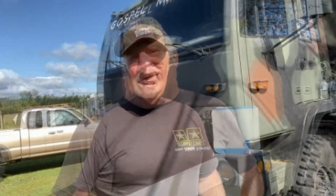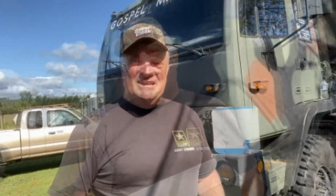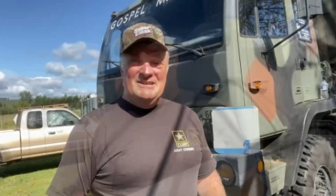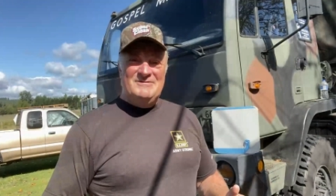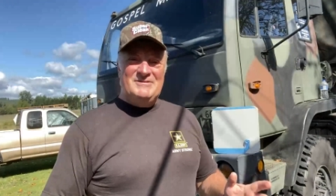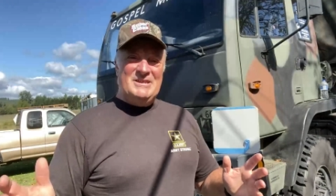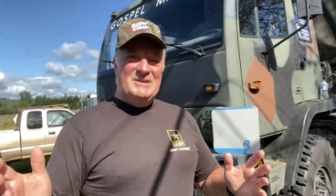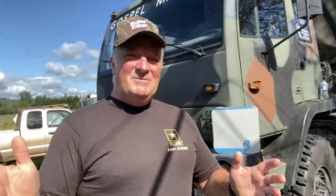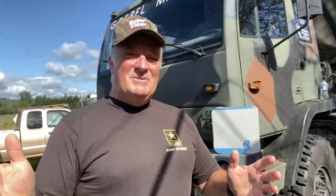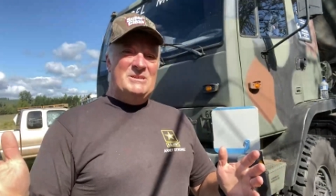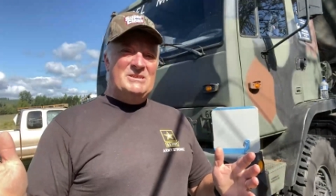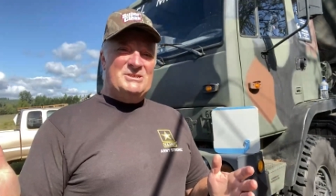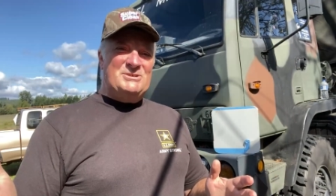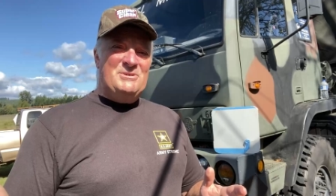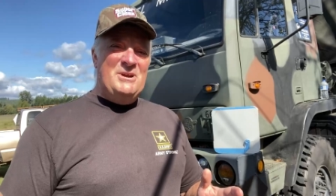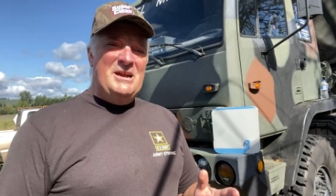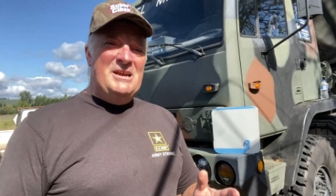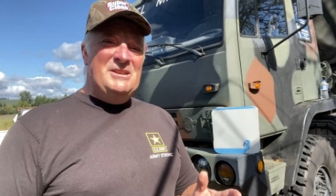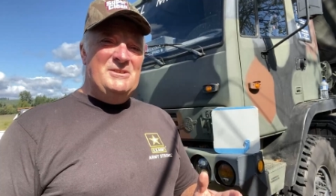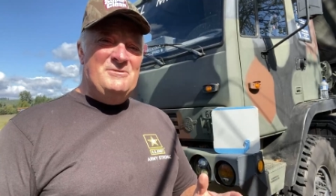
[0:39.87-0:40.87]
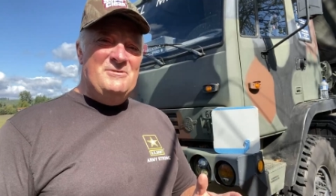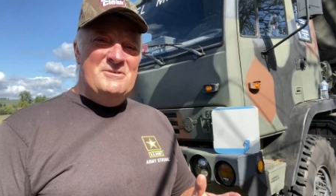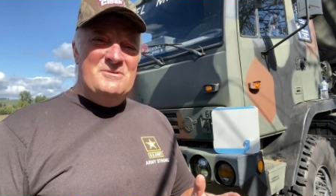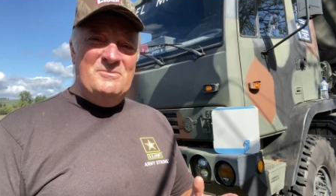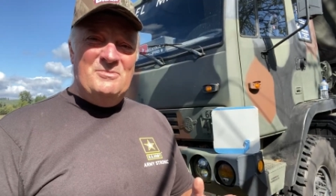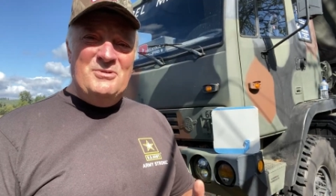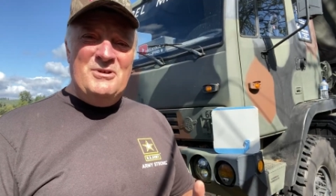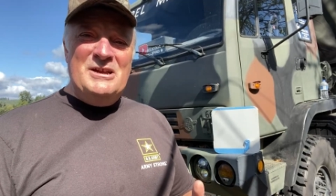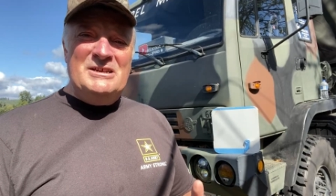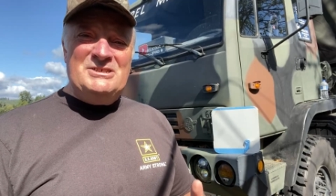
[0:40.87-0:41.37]
If someone is trying to
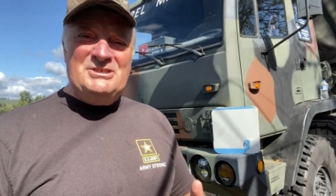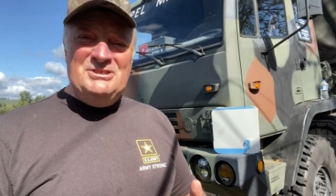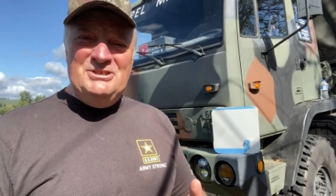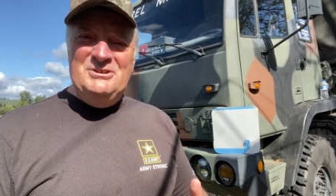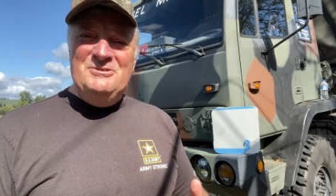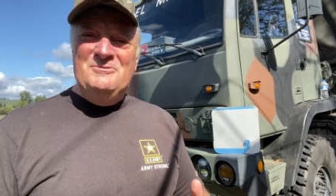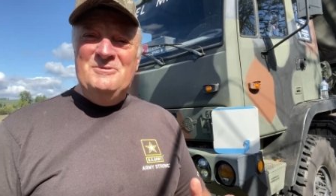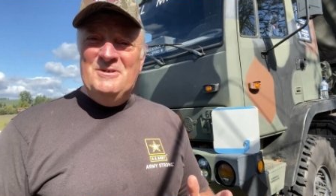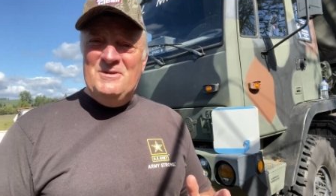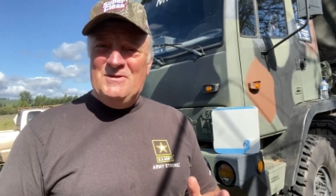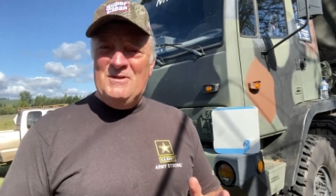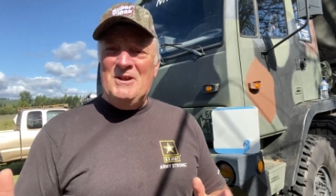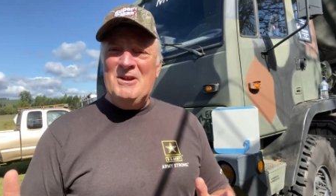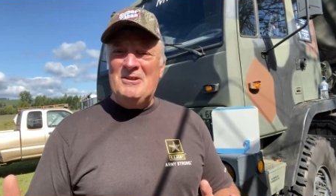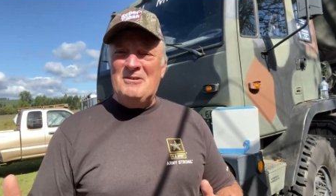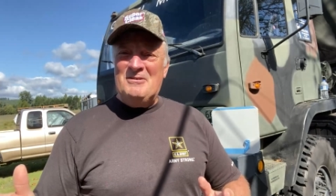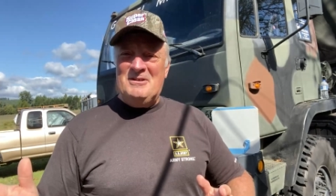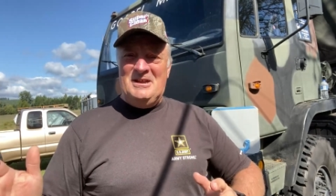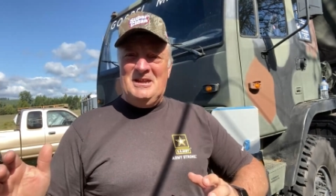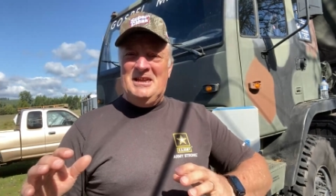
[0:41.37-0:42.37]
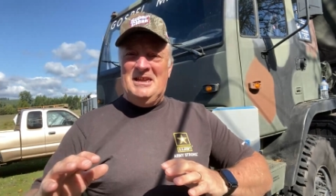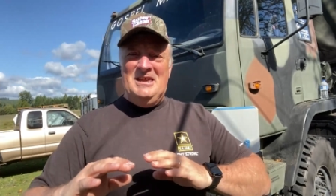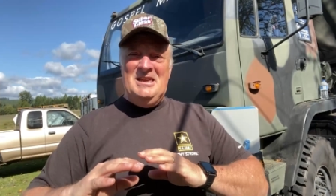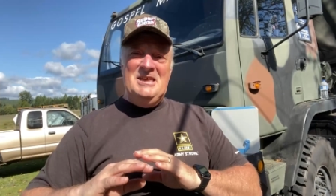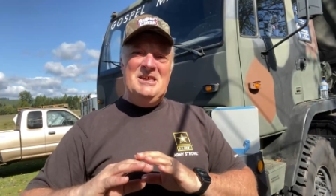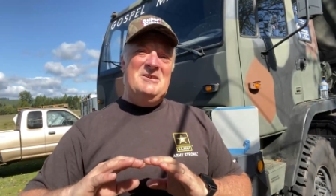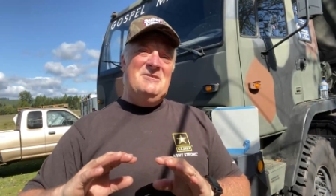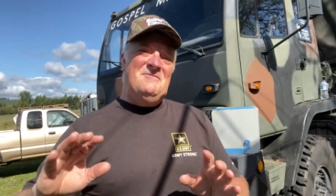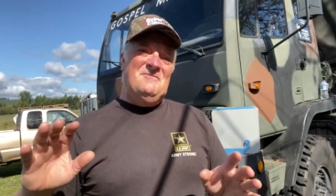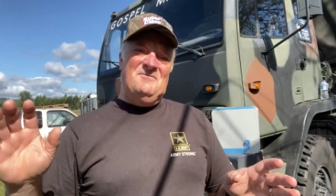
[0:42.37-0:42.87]
impress you with their
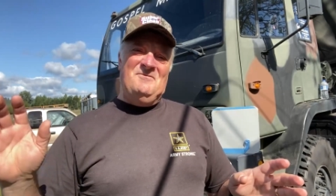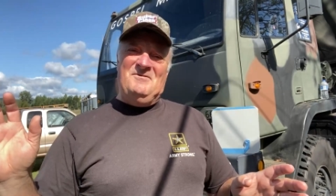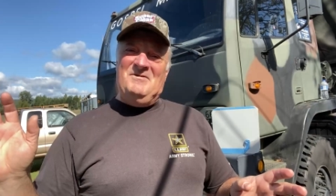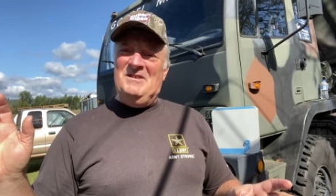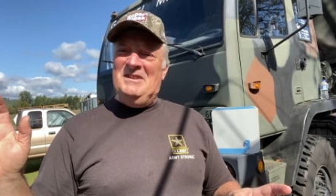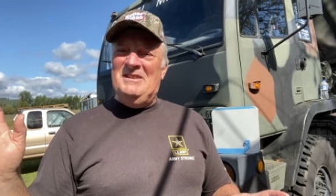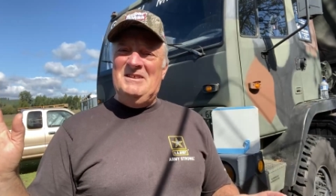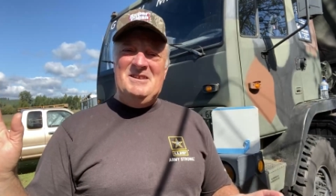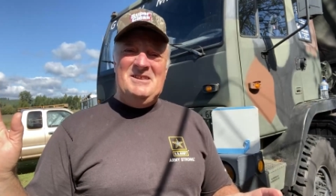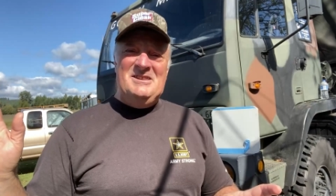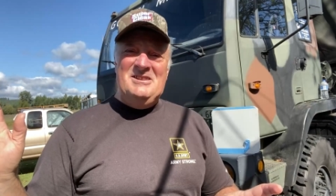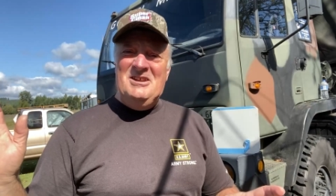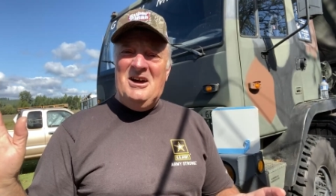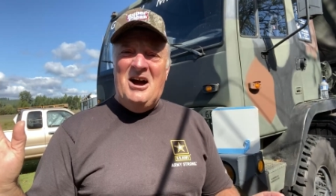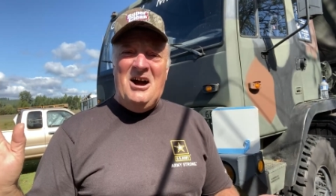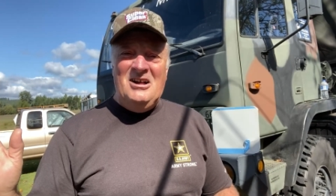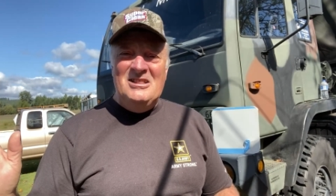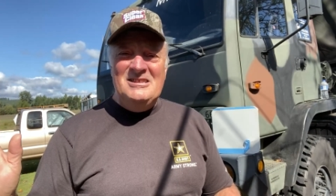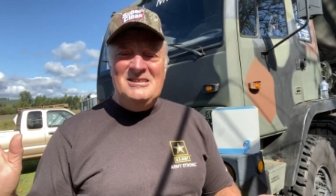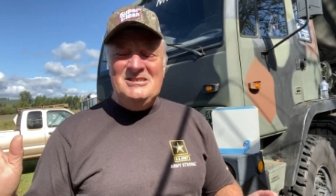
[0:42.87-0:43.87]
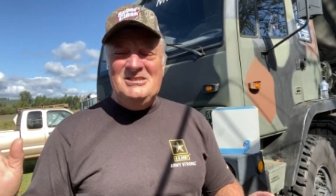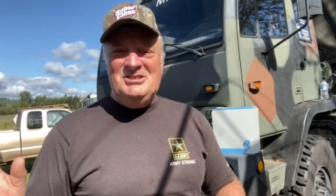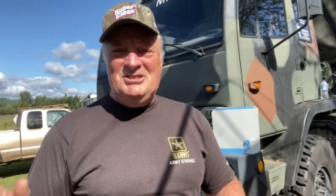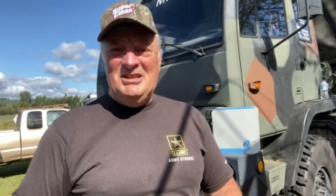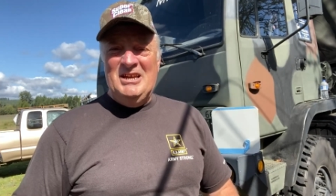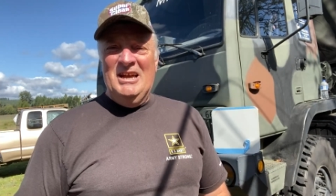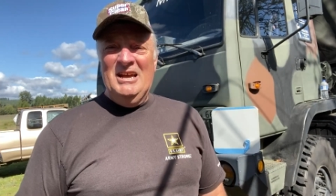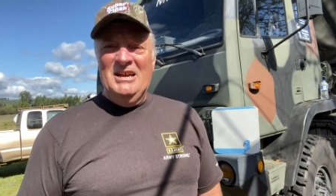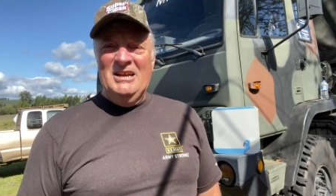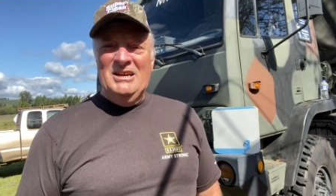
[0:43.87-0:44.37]
infinite knowledge,